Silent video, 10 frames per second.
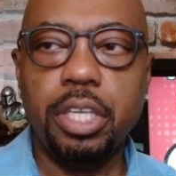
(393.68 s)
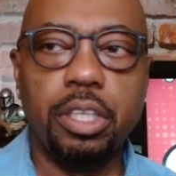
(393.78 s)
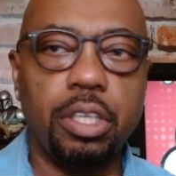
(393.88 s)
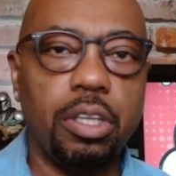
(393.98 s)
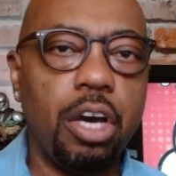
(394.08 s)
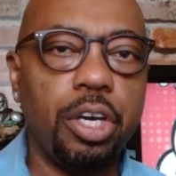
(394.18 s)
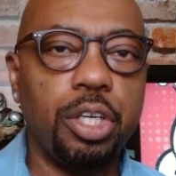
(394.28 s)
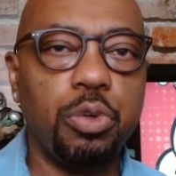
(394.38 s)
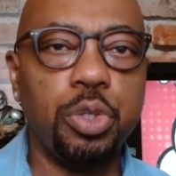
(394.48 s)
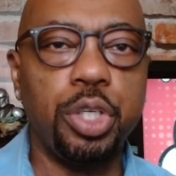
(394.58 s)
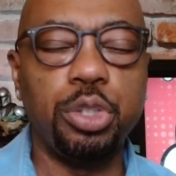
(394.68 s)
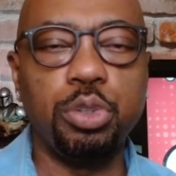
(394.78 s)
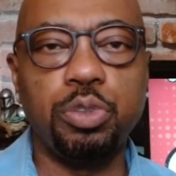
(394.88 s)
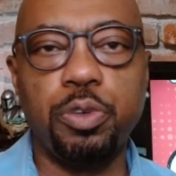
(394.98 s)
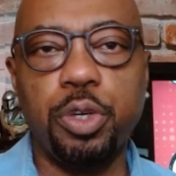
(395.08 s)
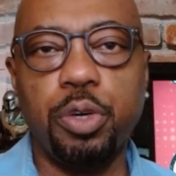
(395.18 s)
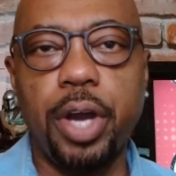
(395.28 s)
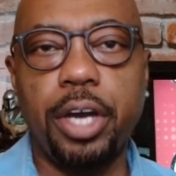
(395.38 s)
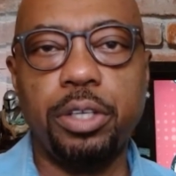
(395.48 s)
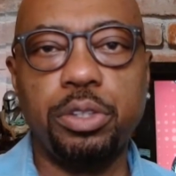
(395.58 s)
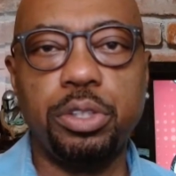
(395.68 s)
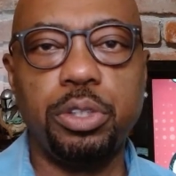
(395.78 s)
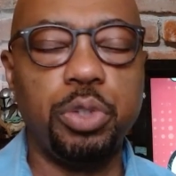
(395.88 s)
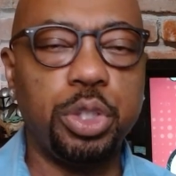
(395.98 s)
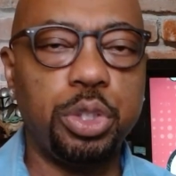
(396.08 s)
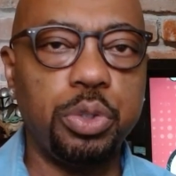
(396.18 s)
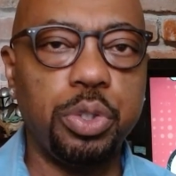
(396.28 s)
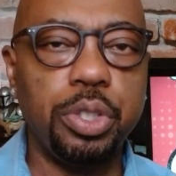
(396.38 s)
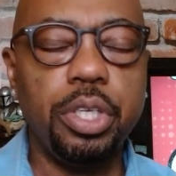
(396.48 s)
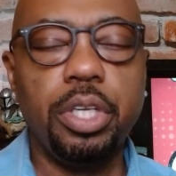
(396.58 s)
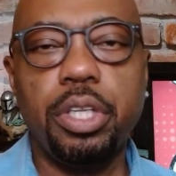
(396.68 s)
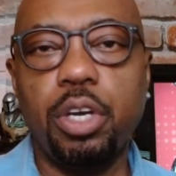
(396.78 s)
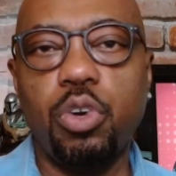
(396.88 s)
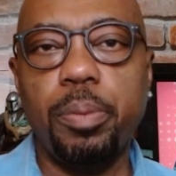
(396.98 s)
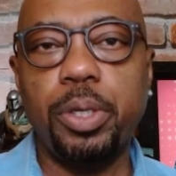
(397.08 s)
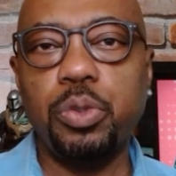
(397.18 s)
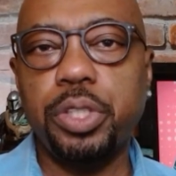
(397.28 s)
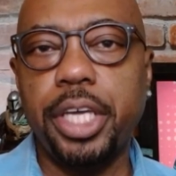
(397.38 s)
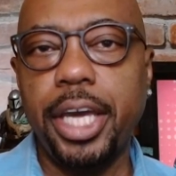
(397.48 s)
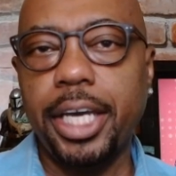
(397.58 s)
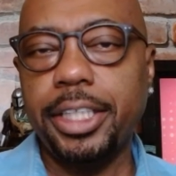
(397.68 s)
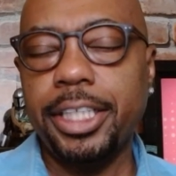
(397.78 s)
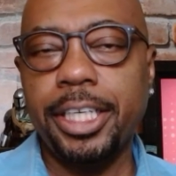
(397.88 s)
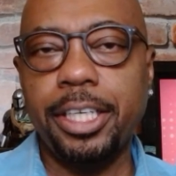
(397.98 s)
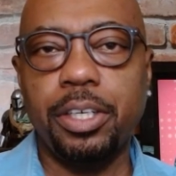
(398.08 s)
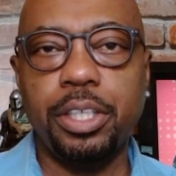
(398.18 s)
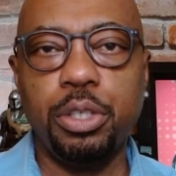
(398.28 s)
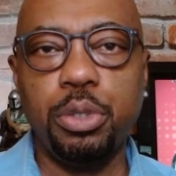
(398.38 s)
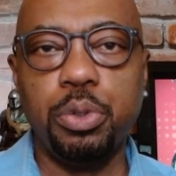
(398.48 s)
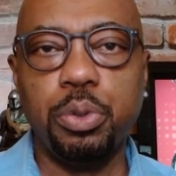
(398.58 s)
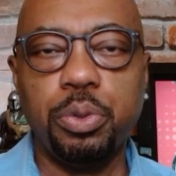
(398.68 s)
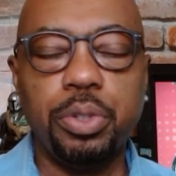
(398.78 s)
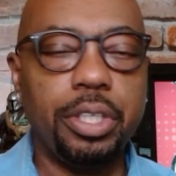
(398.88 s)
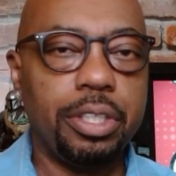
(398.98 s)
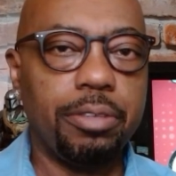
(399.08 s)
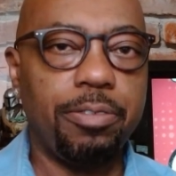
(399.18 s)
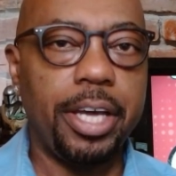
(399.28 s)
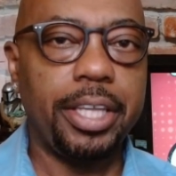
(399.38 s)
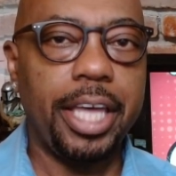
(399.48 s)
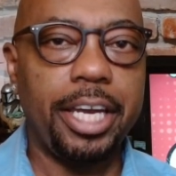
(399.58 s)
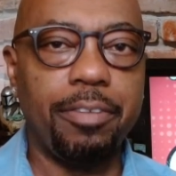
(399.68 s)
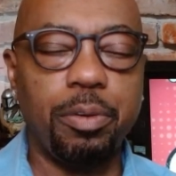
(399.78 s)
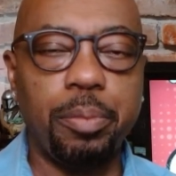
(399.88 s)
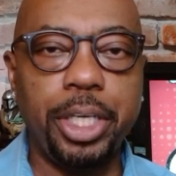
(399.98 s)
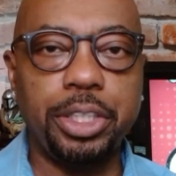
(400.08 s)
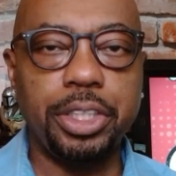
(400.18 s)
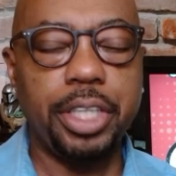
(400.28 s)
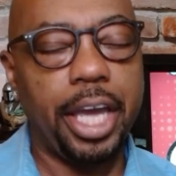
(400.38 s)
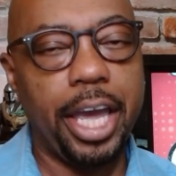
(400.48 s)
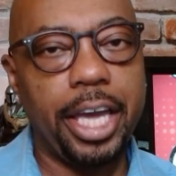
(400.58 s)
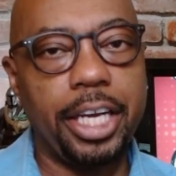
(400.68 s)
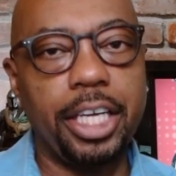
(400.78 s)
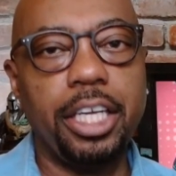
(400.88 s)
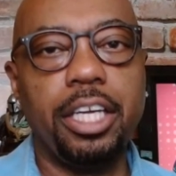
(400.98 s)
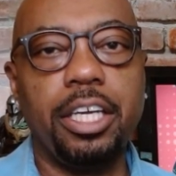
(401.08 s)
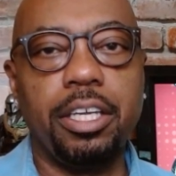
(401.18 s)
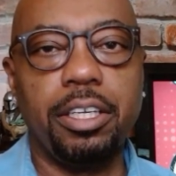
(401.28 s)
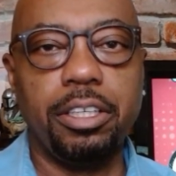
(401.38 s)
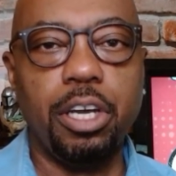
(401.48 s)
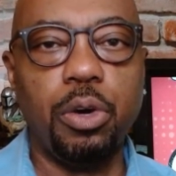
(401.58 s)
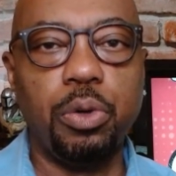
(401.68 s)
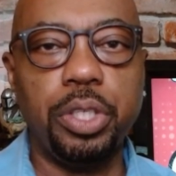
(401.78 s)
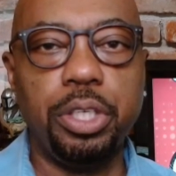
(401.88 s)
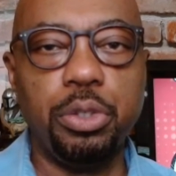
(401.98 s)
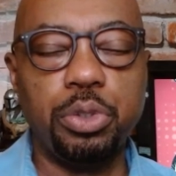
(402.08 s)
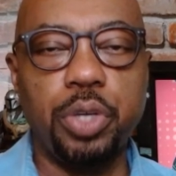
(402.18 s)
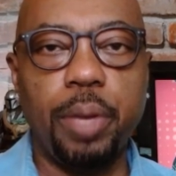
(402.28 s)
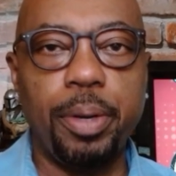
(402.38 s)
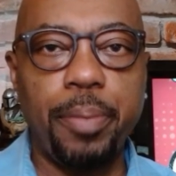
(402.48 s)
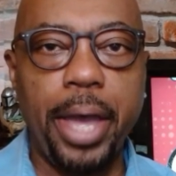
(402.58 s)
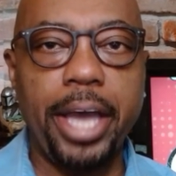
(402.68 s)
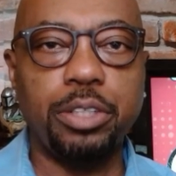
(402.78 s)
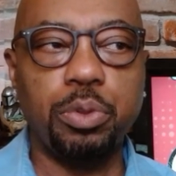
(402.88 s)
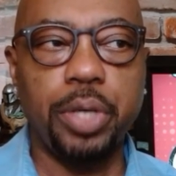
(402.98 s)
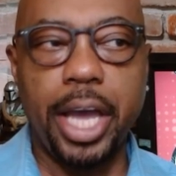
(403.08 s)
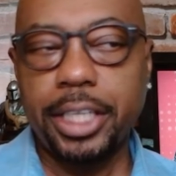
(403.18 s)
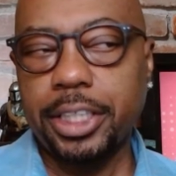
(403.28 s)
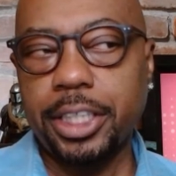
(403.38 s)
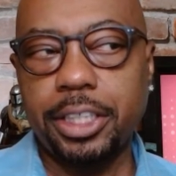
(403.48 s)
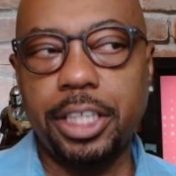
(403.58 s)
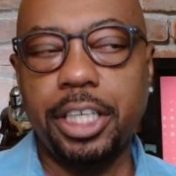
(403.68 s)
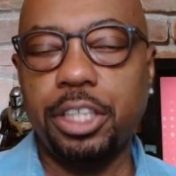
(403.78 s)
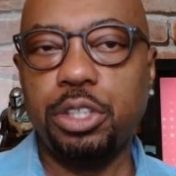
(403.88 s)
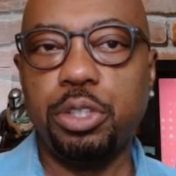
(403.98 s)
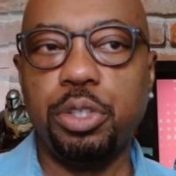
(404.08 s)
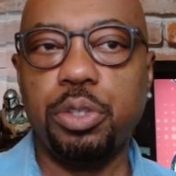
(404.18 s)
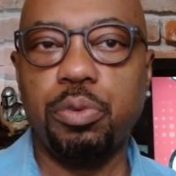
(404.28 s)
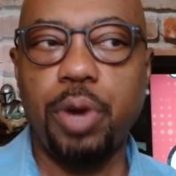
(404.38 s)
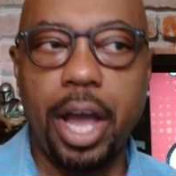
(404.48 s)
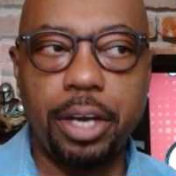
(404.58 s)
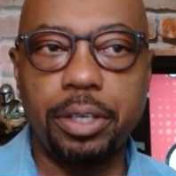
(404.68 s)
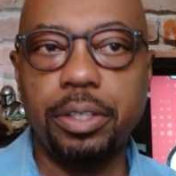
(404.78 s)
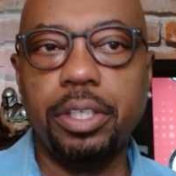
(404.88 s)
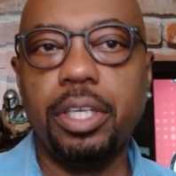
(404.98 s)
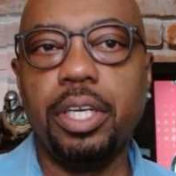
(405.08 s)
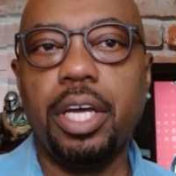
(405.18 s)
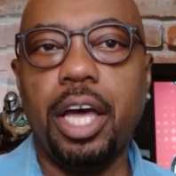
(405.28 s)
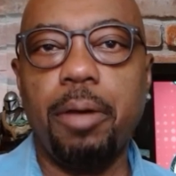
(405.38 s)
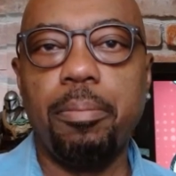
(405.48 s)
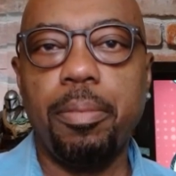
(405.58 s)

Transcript: the login credentials for your routers to ensure that criminals can't get on Google to find that information and know the username and password access to get into your router. Uh,